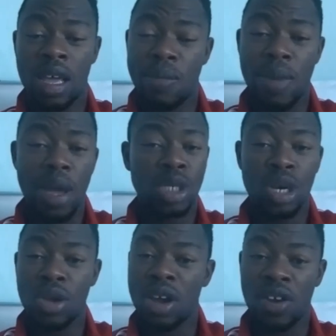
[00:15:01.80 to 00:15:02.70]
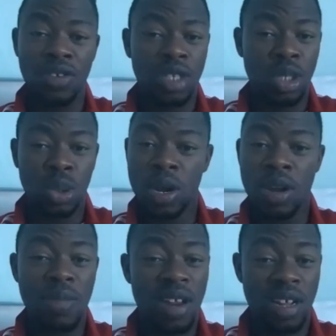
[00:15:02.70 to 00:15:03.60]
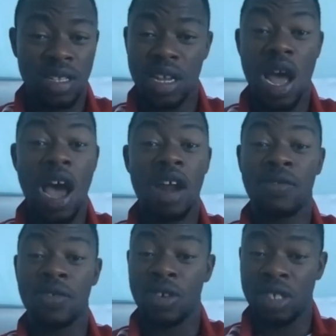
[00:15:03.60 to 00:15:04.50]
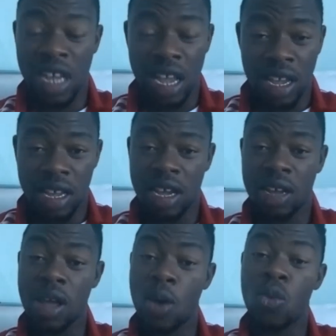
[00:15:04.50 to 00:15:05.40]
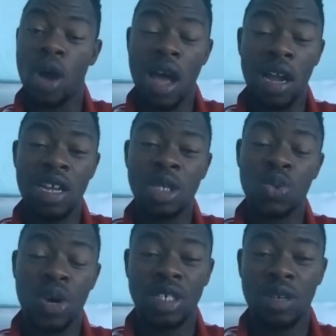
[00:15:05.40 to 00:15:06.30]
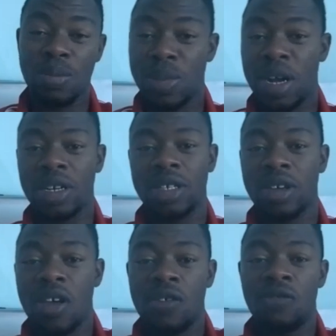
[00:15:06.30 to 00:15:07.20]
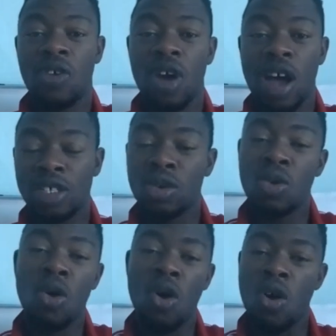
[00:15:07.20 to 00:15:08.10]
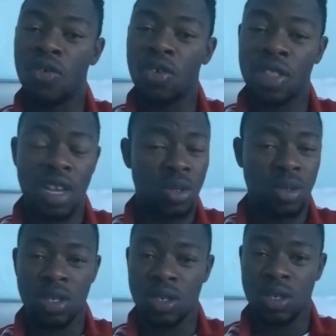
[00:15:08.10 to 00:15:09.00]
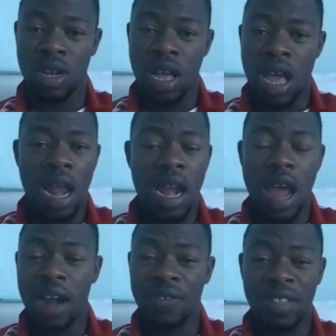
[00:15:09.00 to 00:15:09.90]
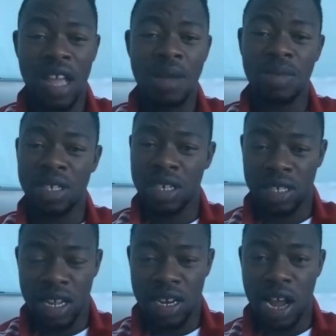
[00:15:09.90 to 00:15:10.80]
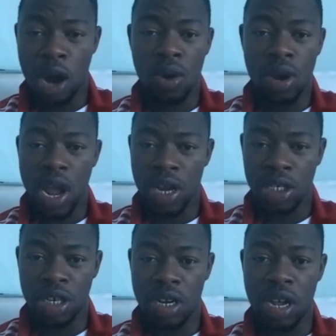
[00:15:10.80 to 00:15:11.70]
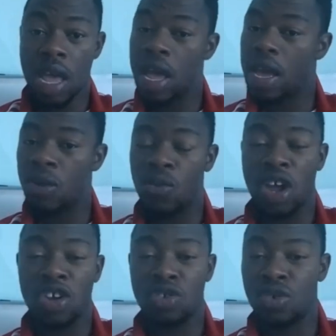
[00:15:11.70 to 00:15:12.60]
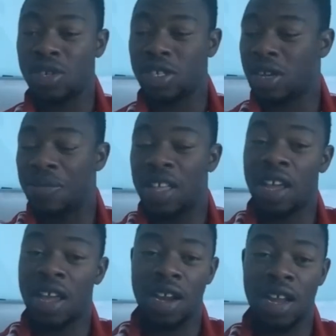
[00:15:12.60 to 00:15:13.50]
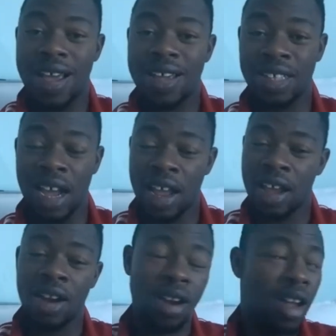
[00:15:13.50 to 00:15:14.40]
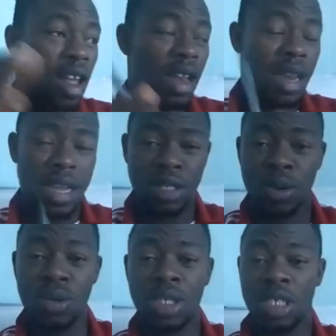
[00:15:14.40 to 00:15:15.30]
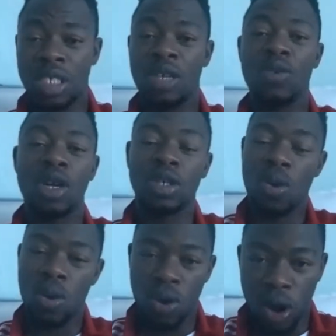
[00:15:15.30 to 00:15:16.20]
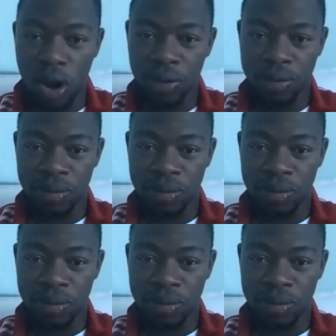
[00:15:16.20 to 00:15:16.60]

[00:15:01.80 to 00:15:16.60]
make sure you guarantee 20 minutes out of your day, and, at least once a month, for us to go over things with you. A lot of times they just need that connection. Hey, we are doing something, and the guys are here. Let's go see what's going on.